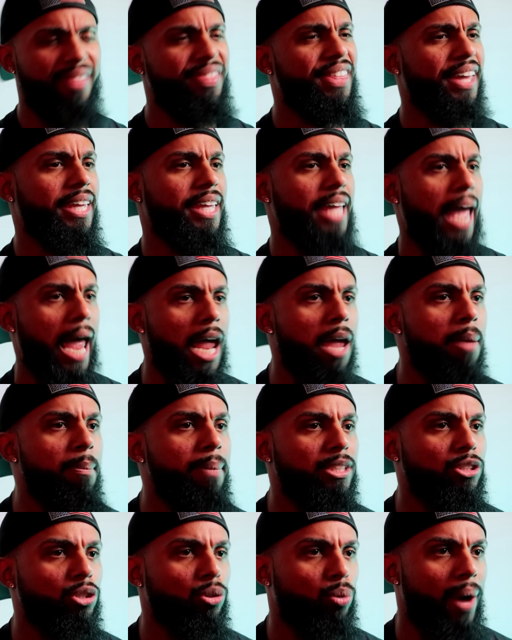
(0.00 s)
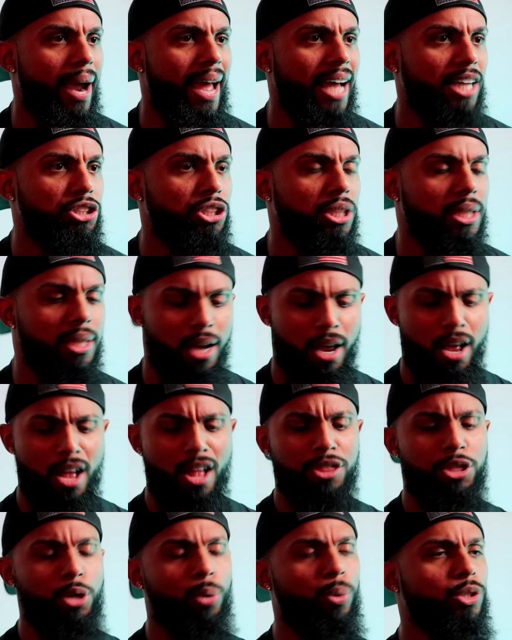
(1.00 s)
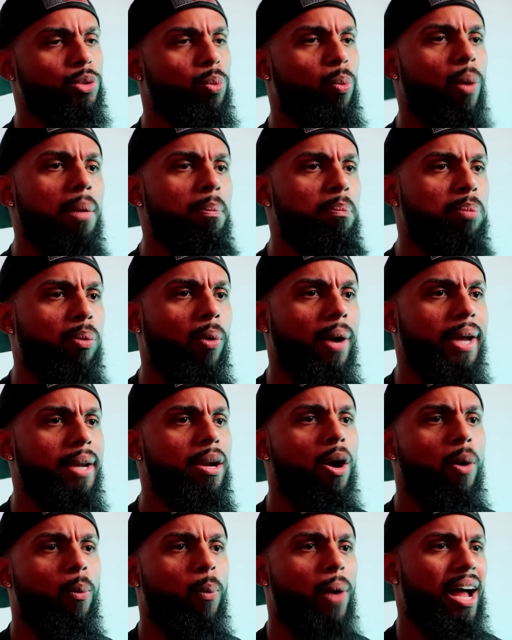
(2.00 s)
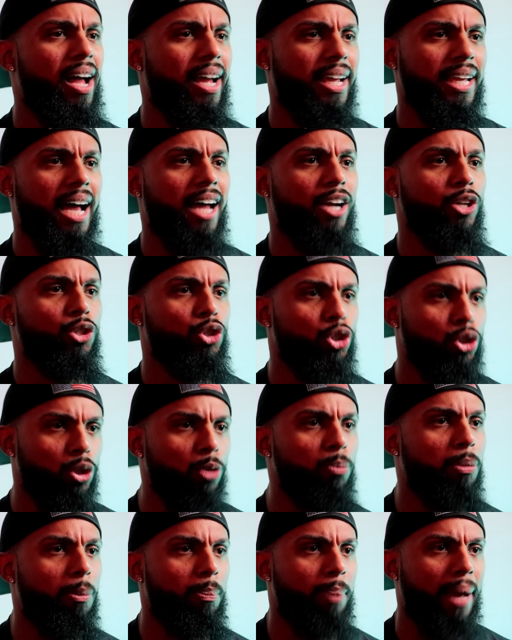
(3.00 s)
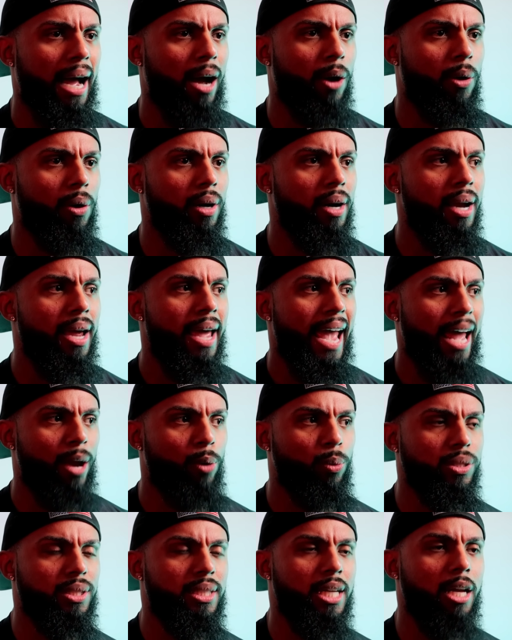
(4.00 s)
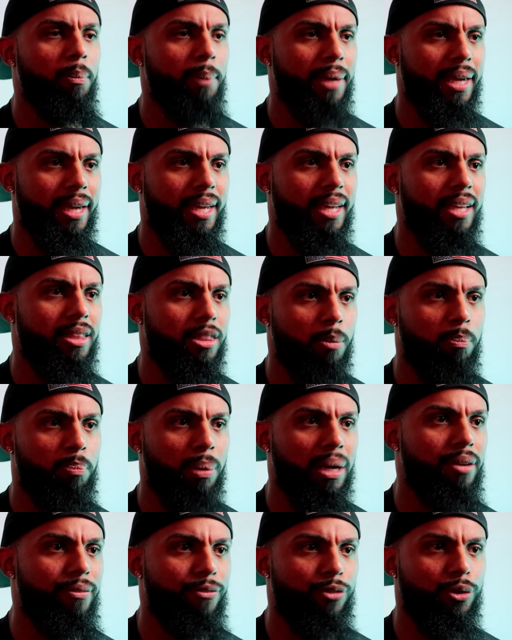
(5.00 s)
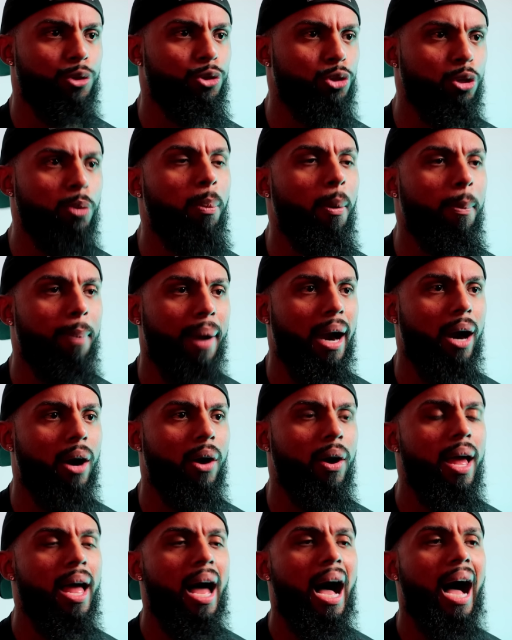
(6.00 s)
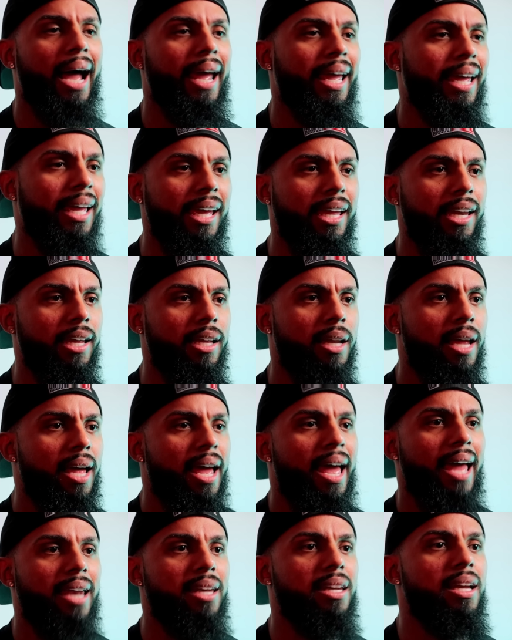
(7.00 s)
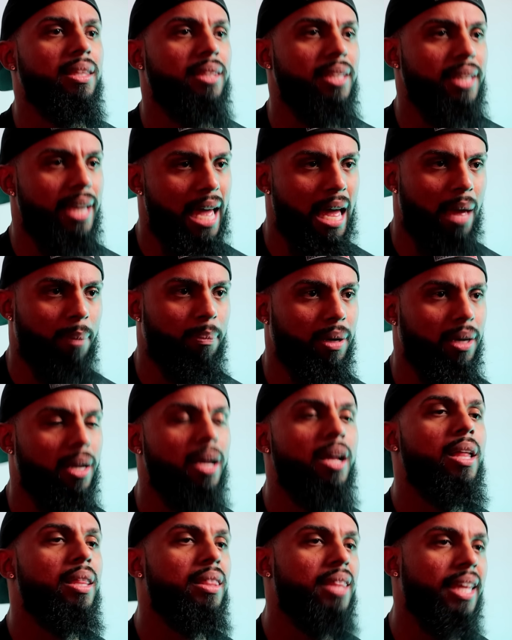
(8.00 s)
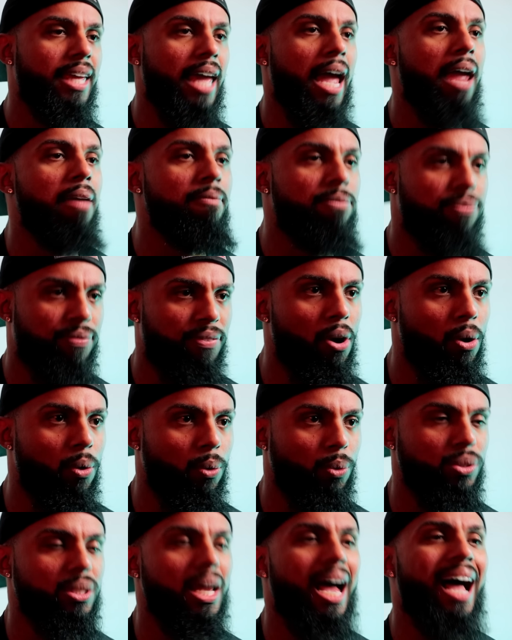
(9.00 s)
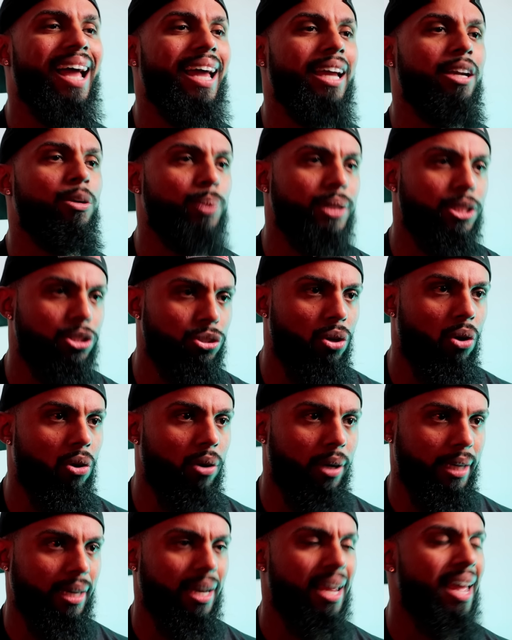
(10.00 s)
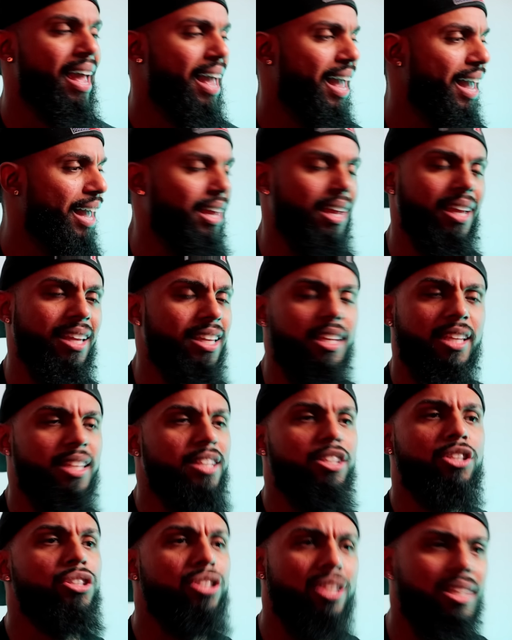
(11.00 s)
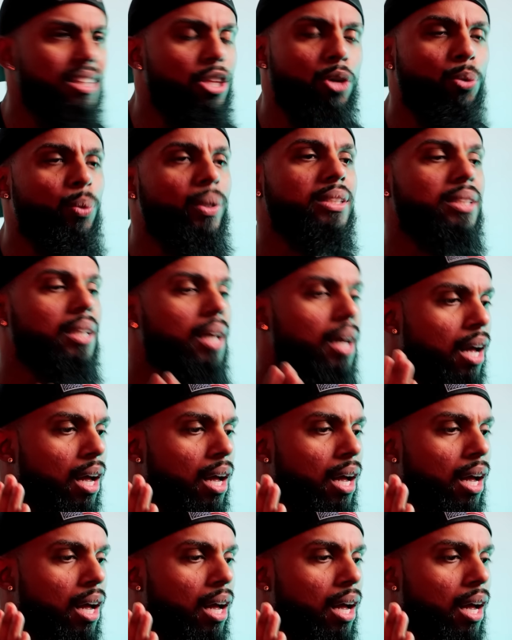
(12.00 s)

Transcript: The game is crashing. There was one point where I got a superpower and it was telling me to hit the button for the superpower. I hit it and nothing happened. The game froze. I had to restart it. There was